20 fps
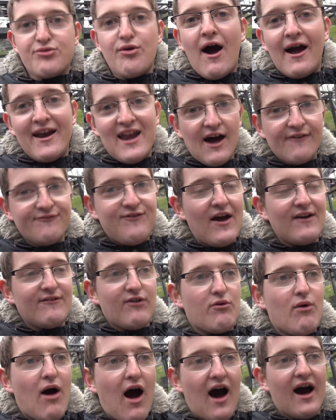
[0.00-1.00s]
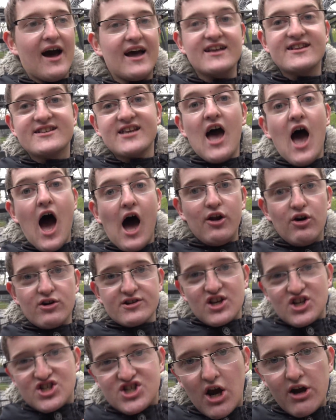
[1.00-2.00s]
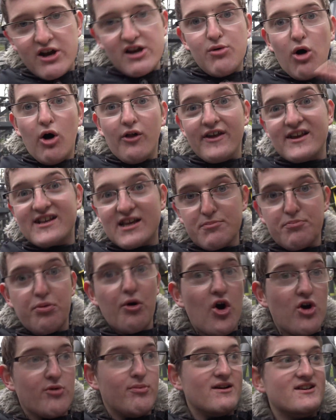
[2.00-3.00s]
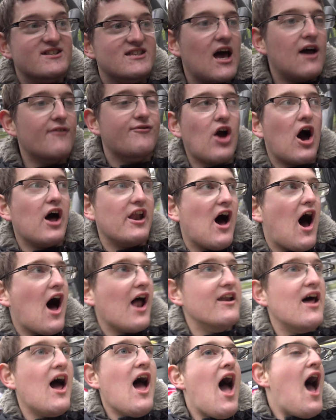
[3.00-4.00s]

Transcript: riding our favourite rides, and also showing you all these improvements that have gone on.